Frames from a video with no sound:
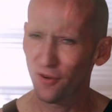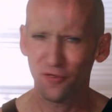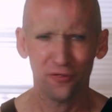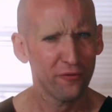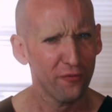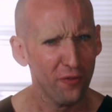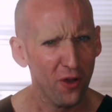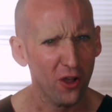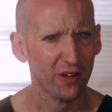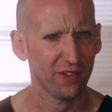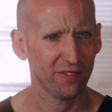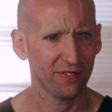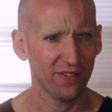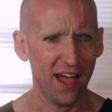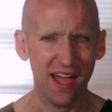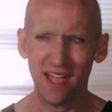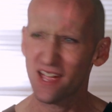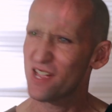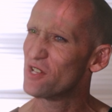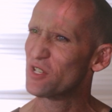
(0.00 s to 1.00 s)
Fuck
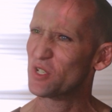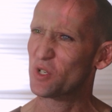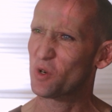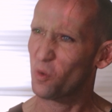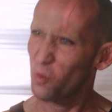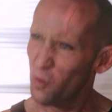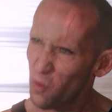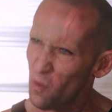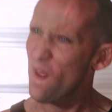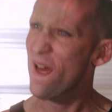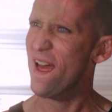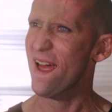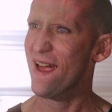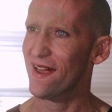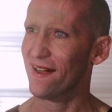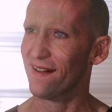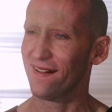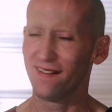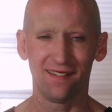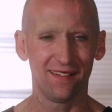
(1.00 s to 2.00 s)
that, it's
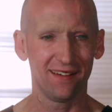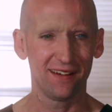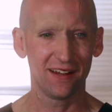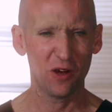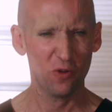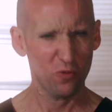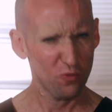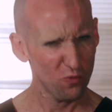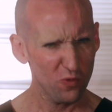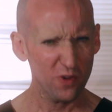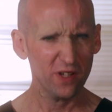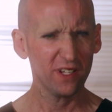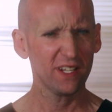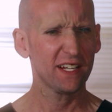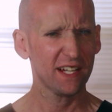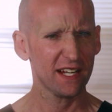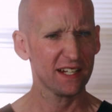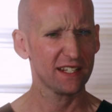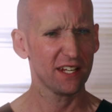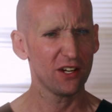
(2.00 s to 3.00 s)
great. You
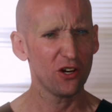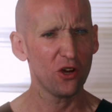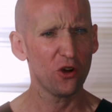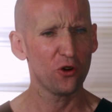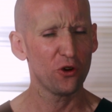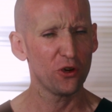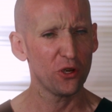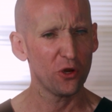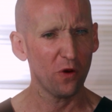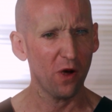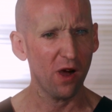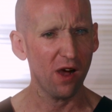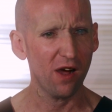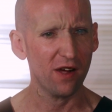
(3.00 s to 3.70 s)
really get to know who you